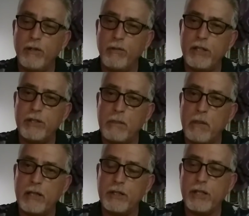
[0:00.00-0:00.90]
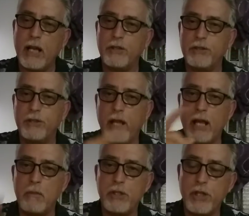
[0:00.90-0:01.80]
reason I bought this house, they
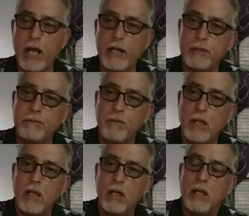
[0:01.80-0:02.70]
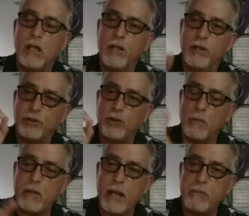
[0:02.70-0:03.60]
had them in China.
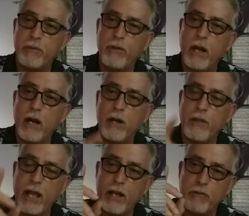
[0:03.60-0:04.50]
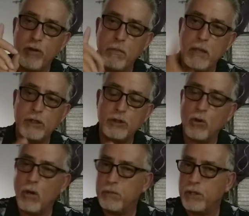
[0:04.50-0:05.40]
Storm came through there. They had a real big
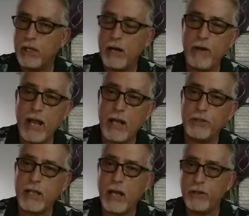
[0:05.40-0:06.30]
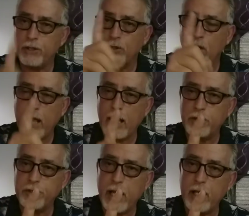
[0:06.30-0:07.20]
storm, took every house out. This is the only
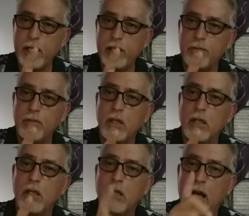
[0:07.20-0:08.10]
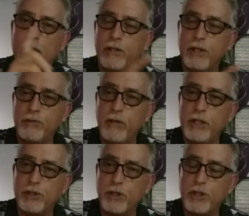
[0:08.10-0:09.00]
house standing. I did
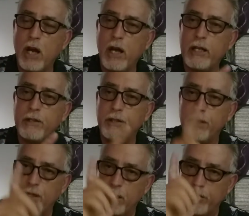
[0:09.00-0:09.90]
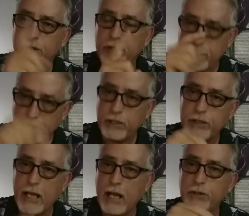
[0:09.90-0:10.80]
research on it.
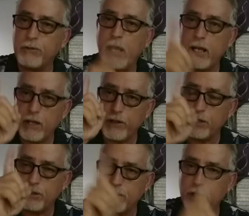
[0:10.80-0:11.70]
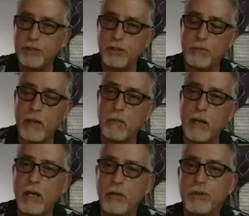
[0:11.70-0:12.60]
This house right here, this
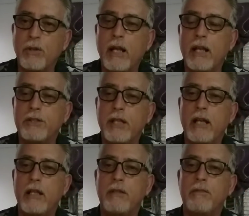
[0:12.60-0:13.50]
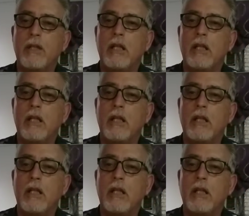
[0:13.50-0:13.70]
expandable house is the only house standing.